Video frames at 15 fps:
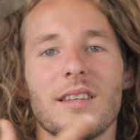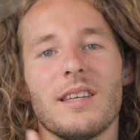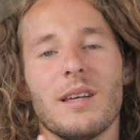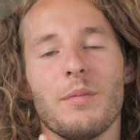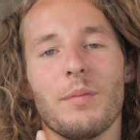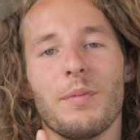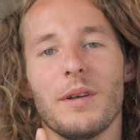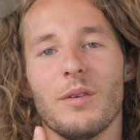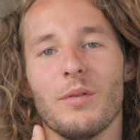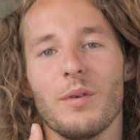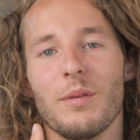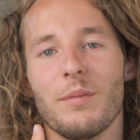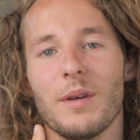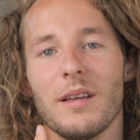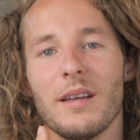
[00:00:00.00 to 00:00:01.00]
the same opinion
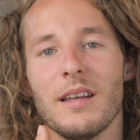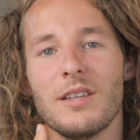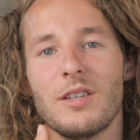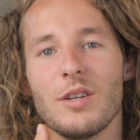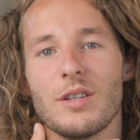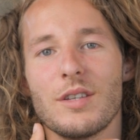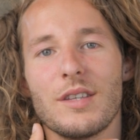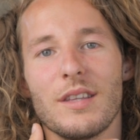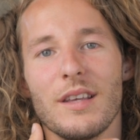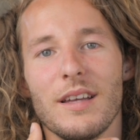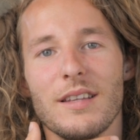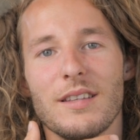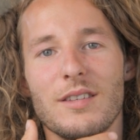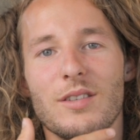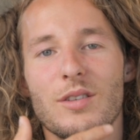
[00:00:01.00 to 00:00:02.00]
with me.
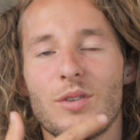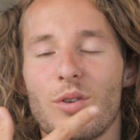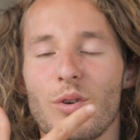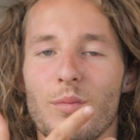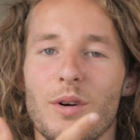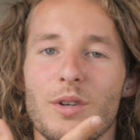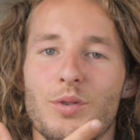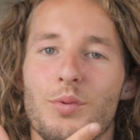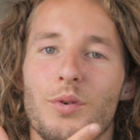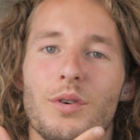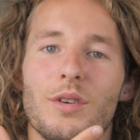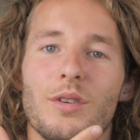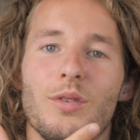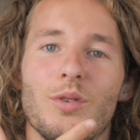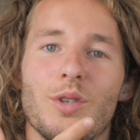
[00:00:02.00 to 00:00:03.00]
It's too much
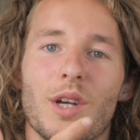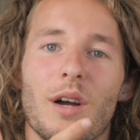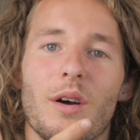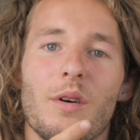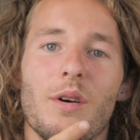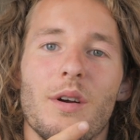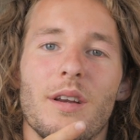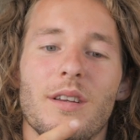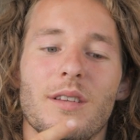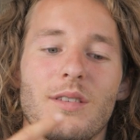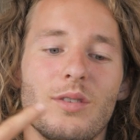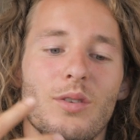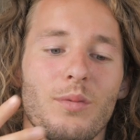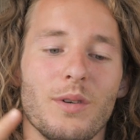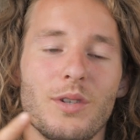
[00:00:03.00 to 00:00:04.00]
water to shower, and it's
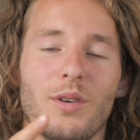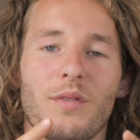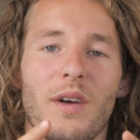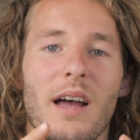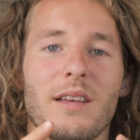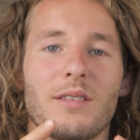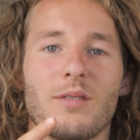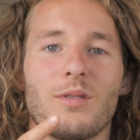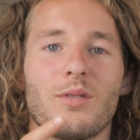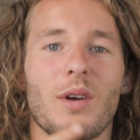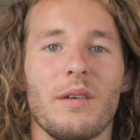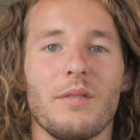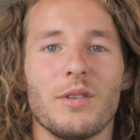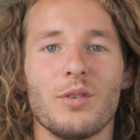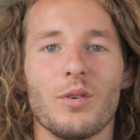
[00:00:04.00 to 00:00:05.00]
too much of a hassle to
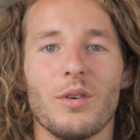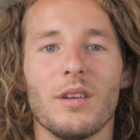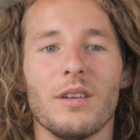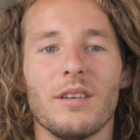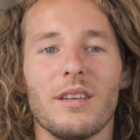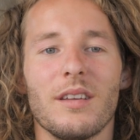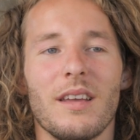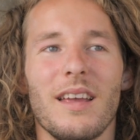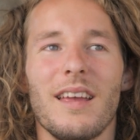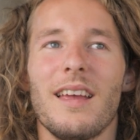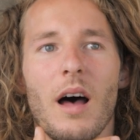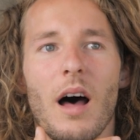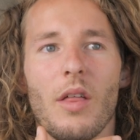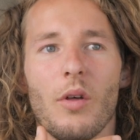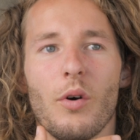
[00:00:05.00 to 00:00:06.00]
have a toilet.
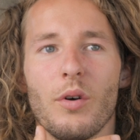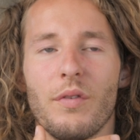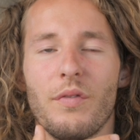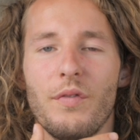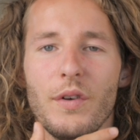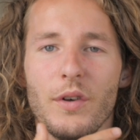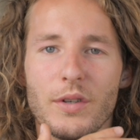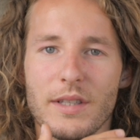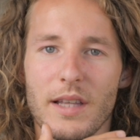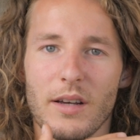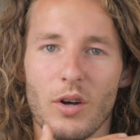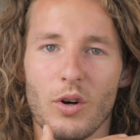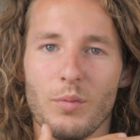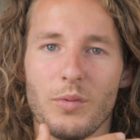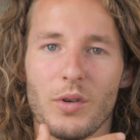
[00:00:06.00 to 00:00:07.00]
Although it feels like
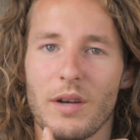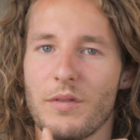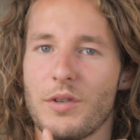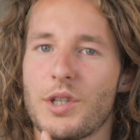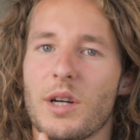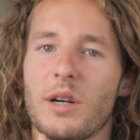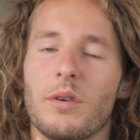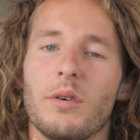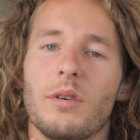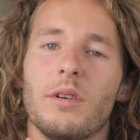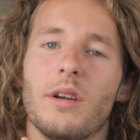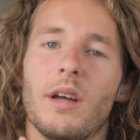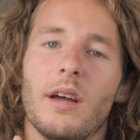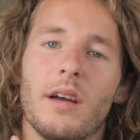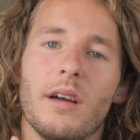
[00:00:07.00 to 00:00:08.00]
home to have a
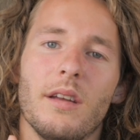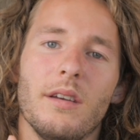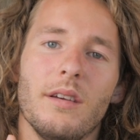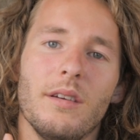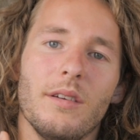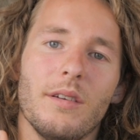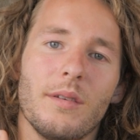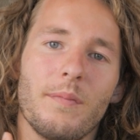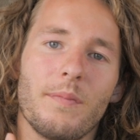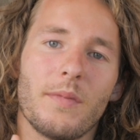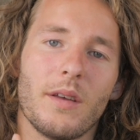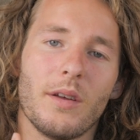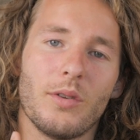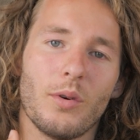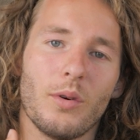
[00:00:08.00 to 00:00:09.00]
shower and
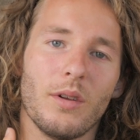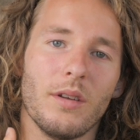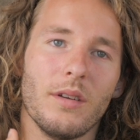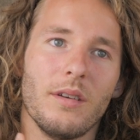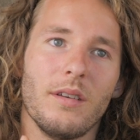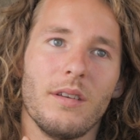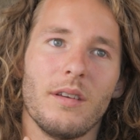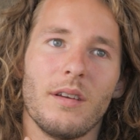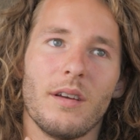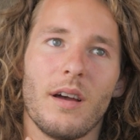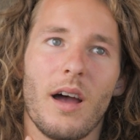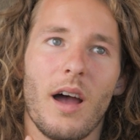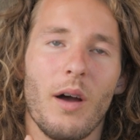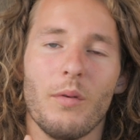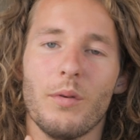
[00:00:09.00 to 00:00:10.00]
a toilet,
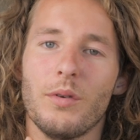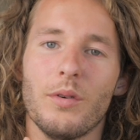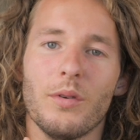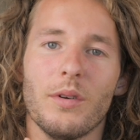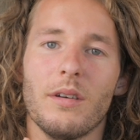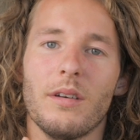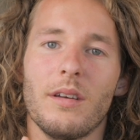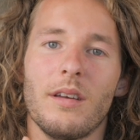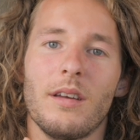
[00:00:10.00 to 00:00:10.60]
I wouldn't do it.